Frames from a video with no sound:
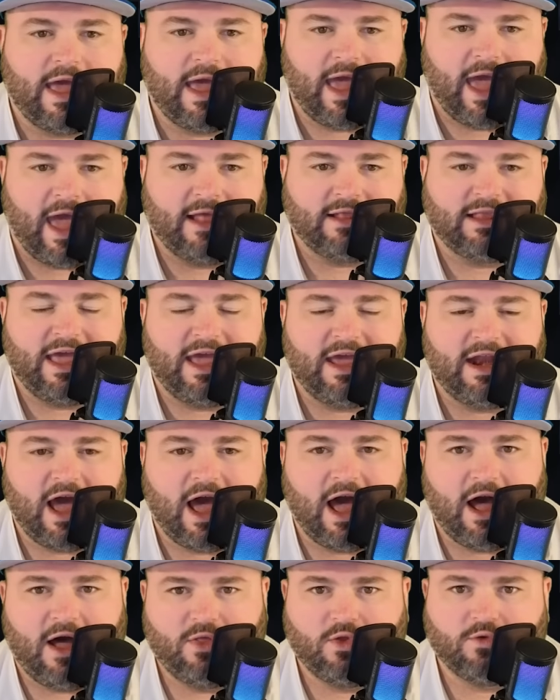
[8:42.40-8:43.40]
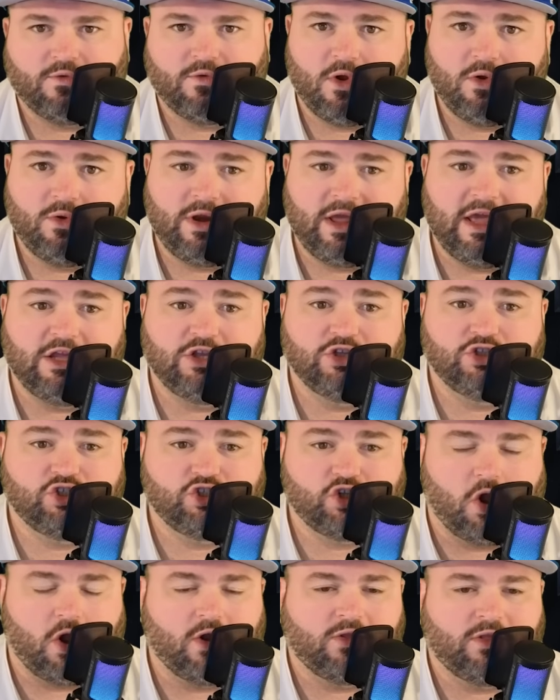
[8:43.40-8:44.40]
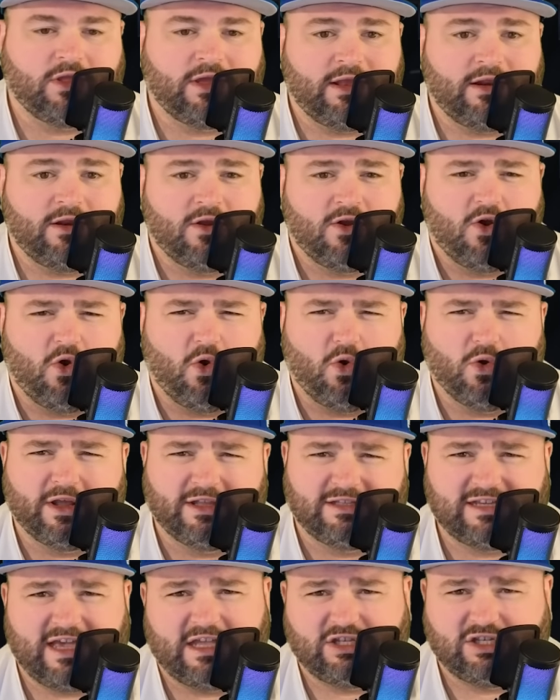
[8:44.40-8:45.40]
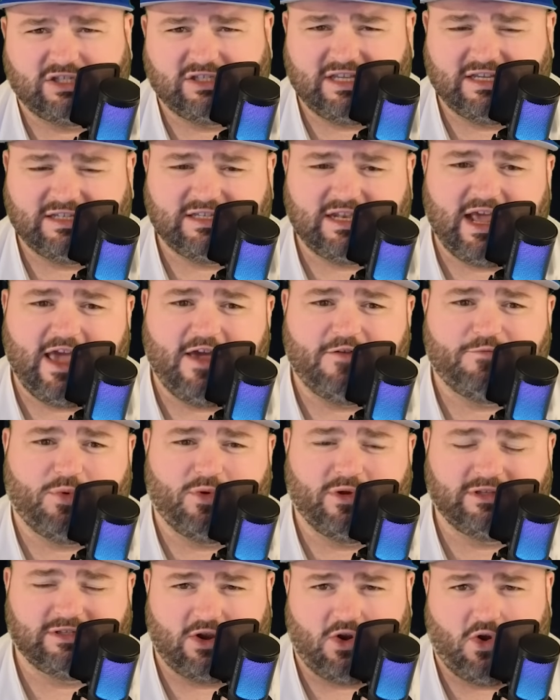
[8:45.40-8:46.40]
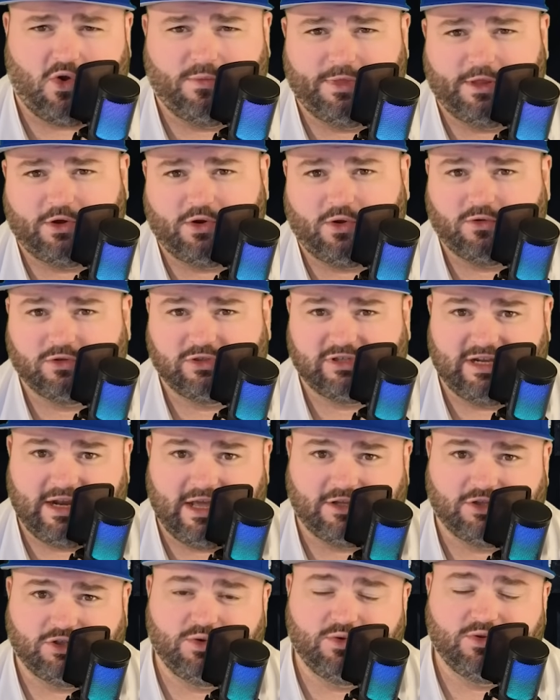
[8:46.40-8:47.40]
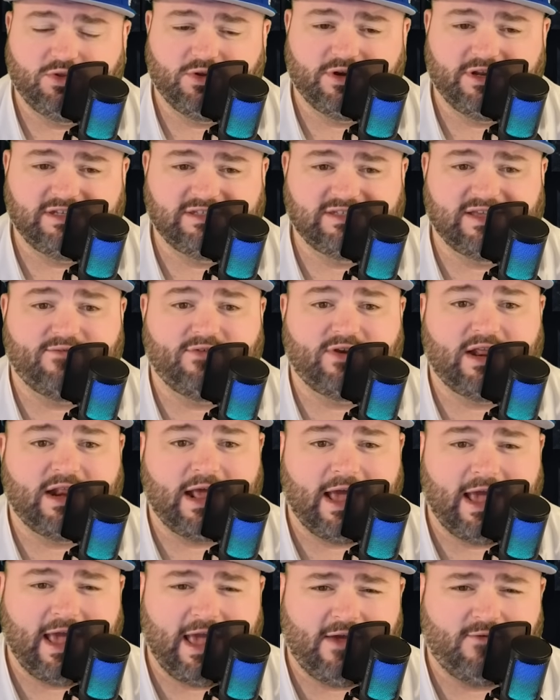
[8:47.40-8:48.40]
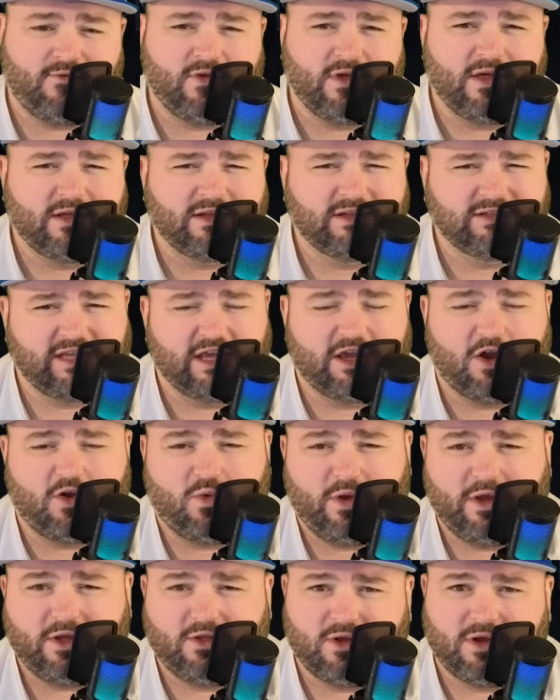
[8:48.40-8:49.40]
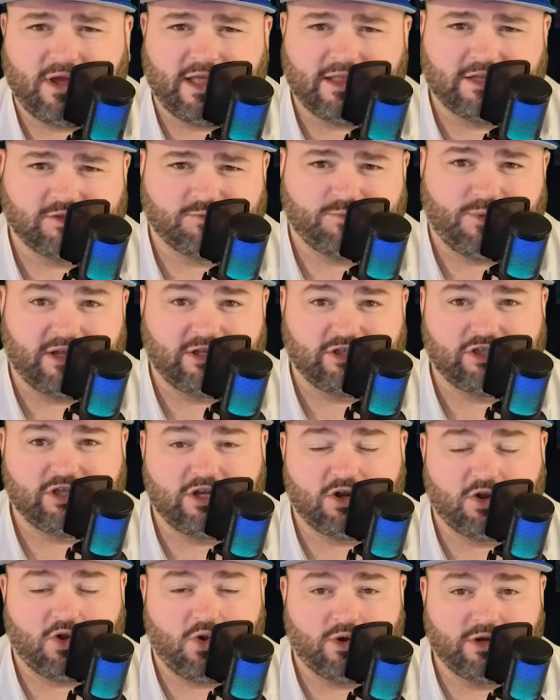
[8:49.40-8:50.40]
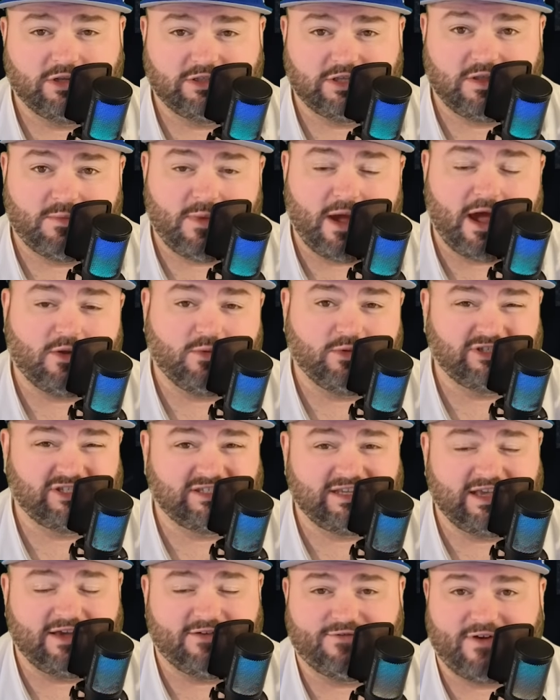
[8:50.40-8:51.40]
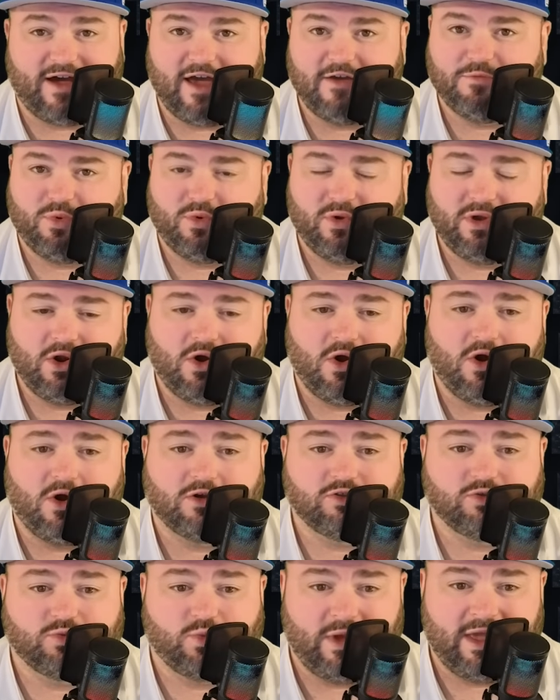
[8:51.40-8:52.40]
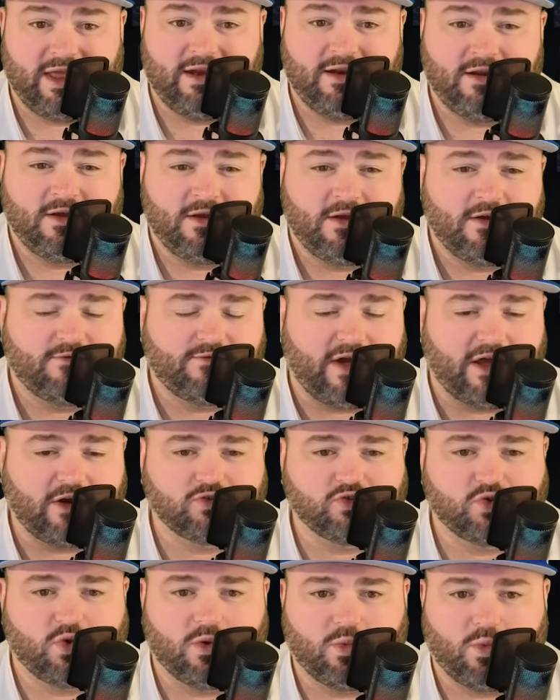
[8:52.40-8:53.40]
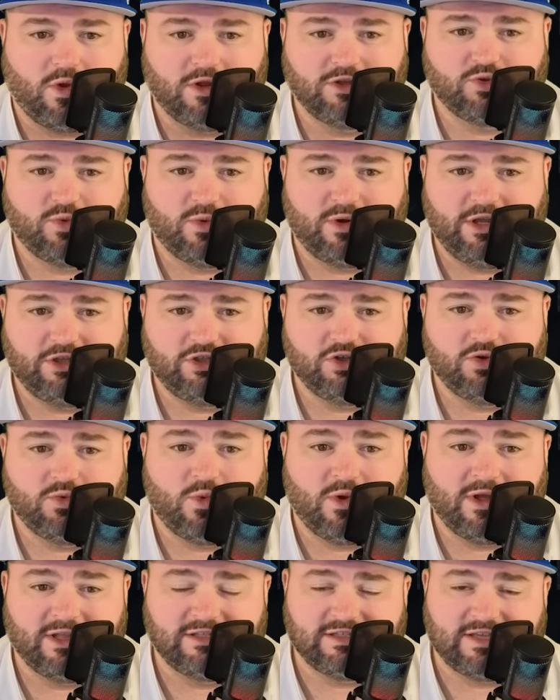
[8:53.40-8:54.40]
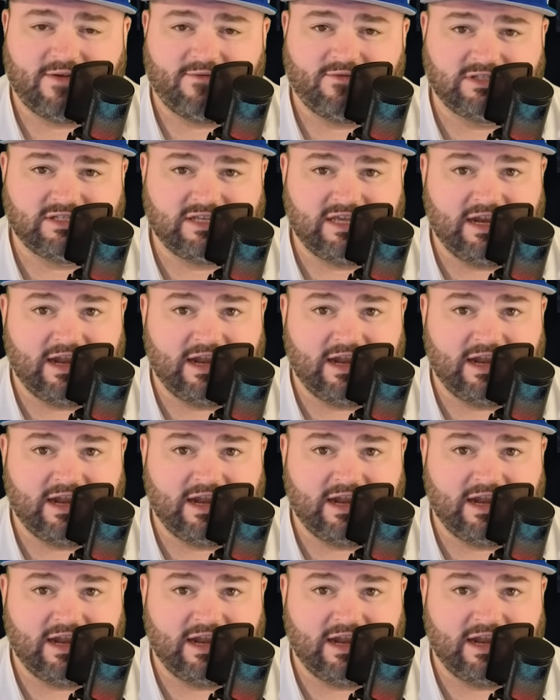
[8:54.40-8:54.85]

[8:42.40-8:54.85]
Atlanta on the road in Charlotte. Hornets catching 6.5 points at home. The total sitting at 237.5. Let's take a quick look at the spreadsheet. And according to the model, we should see a 5-point Hawks win. Final score 122-117